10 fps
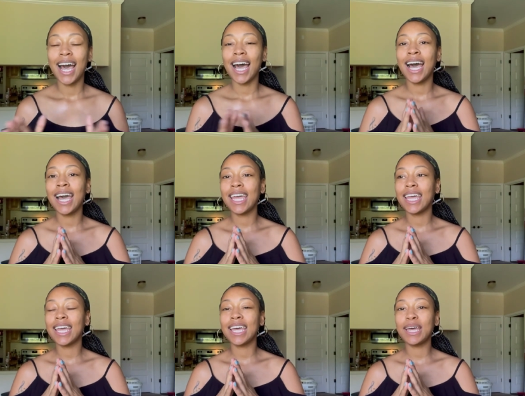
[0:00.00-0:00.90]
I
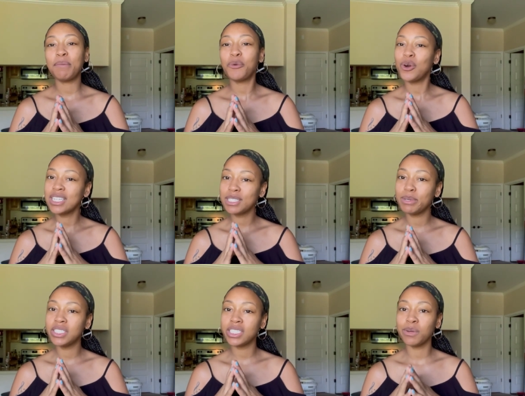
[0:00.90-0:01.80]
am going to
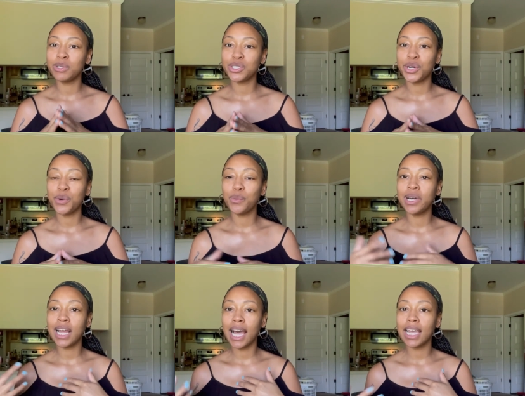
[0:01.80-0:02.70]
be sharing with y'all
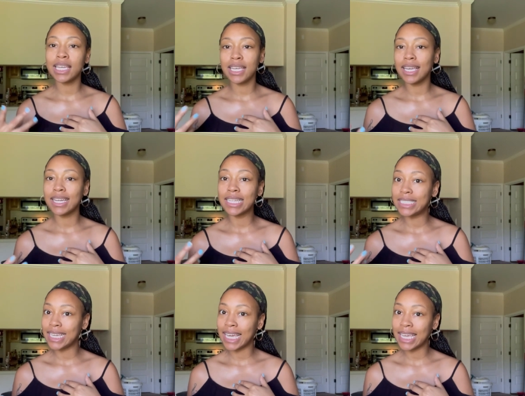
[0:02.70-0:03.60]
what I eat in a
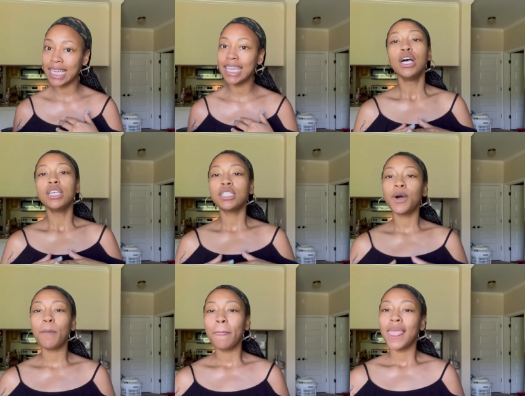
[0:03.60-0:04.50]
day.
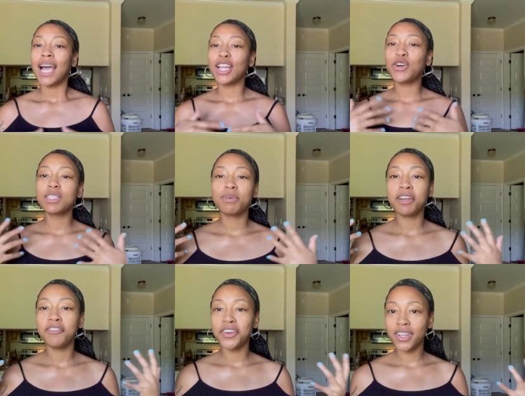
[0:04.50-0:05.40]
So I know it's been
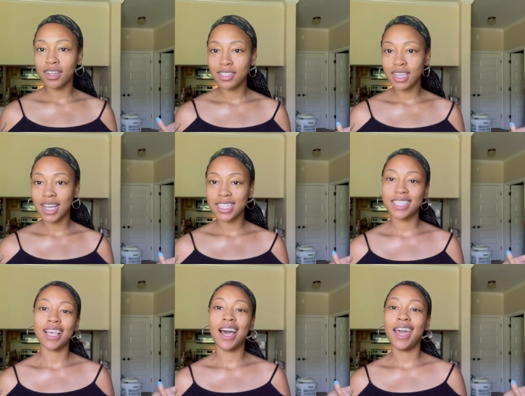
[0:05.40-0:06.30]
a very long time
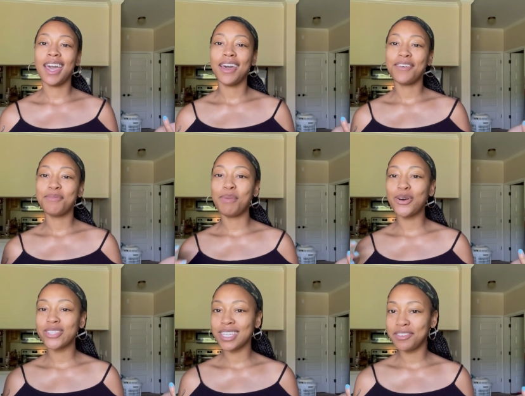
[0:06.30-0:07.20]
since I have
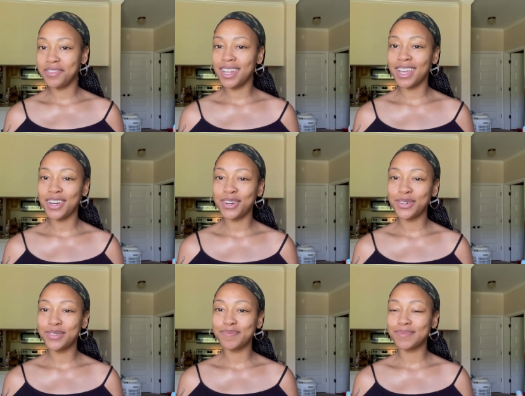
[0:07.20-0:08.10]
posted a
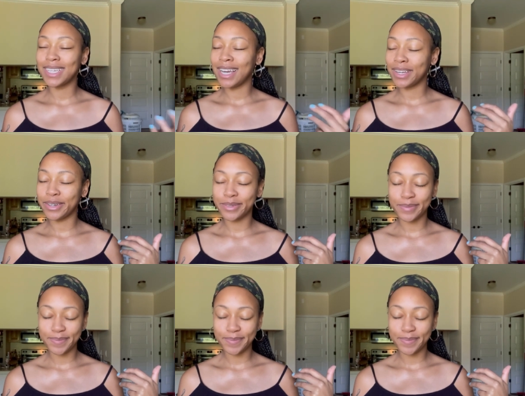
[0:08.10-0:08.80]
video. I know